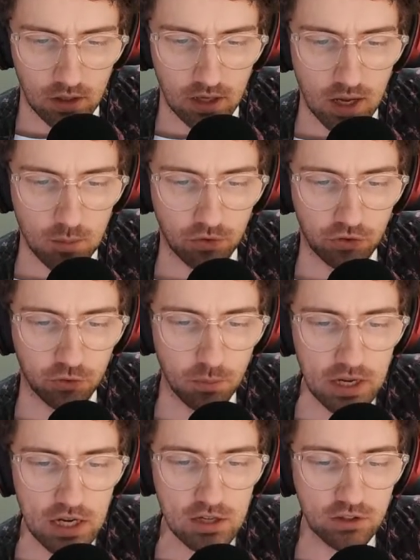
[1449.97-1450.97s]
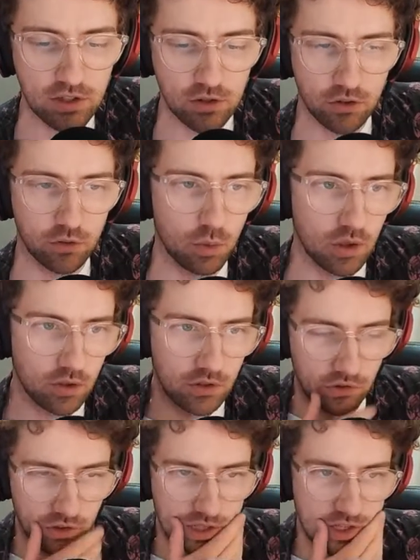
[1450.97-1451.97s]
Smeeze here as well. Good
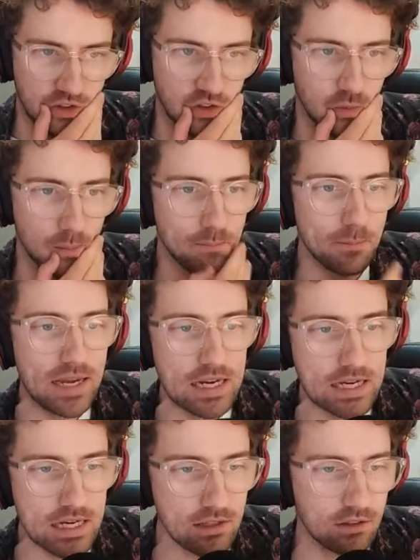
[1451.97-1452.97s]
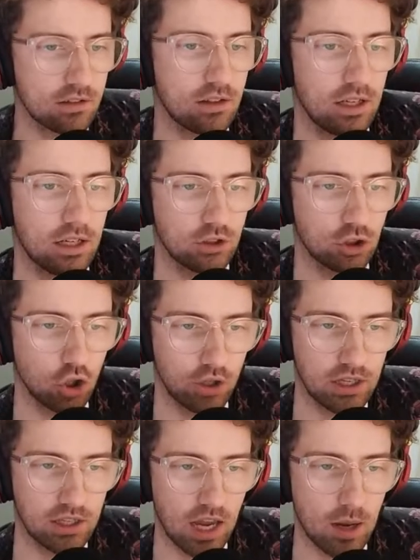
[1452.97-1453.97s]
to see you here, Smeeze.
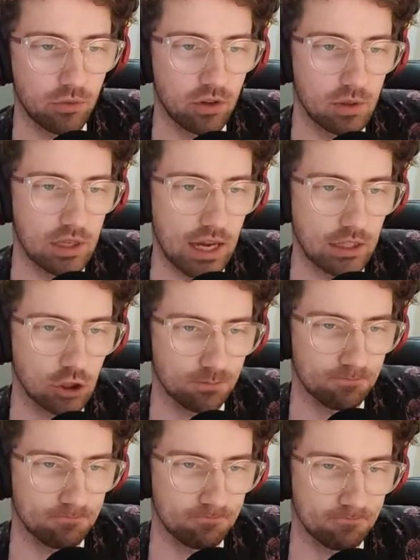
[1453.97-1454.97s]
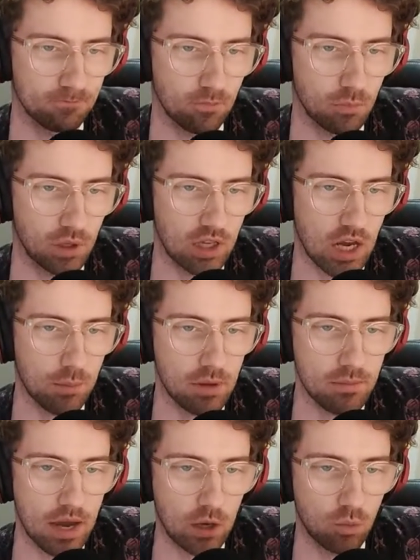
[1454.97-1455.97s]
Shocking game, TBH. But can't be
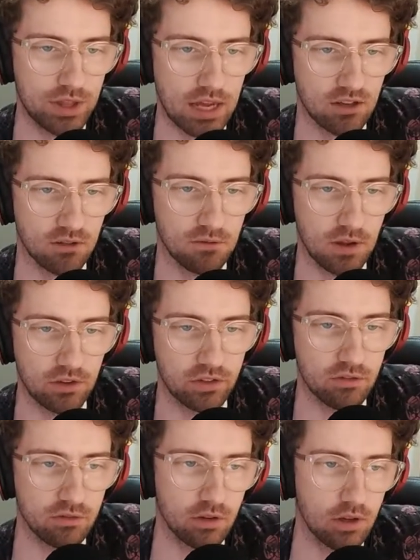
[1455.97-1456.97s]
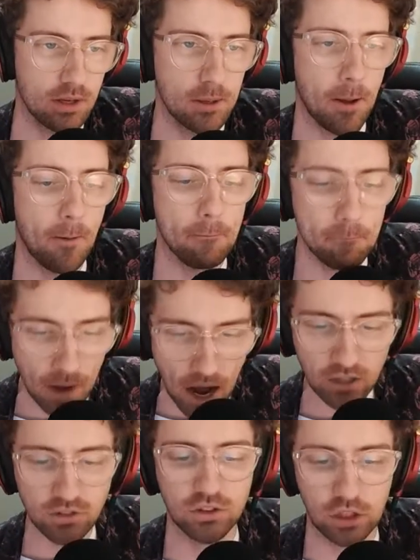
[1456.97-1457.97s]
mad with that defensive
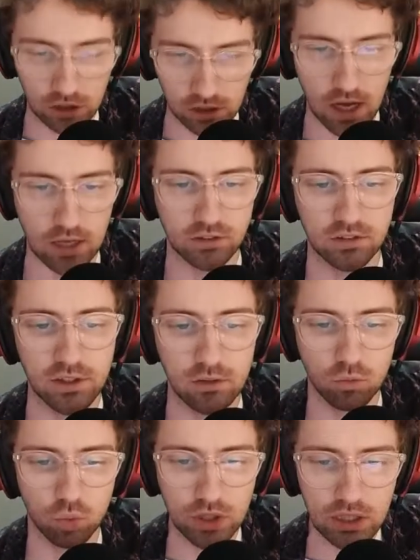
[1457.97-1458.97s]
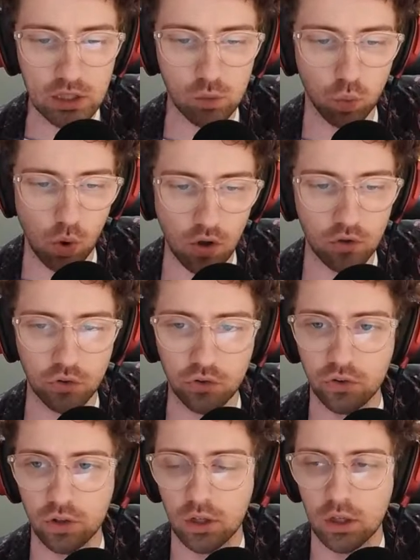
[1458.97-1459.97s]
masterclass. And it really
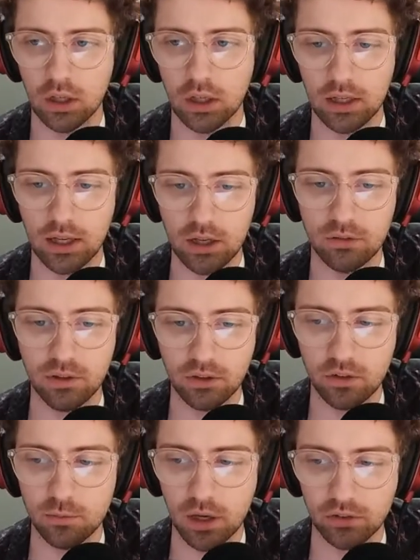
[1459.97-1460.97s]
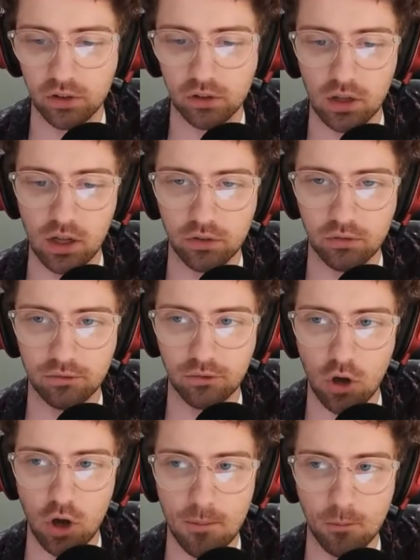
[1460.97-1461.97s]
was a defensive masterclass
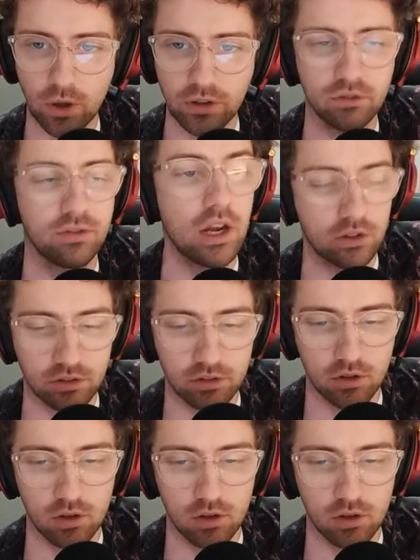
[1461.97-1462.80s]
from Wellington Phoenix.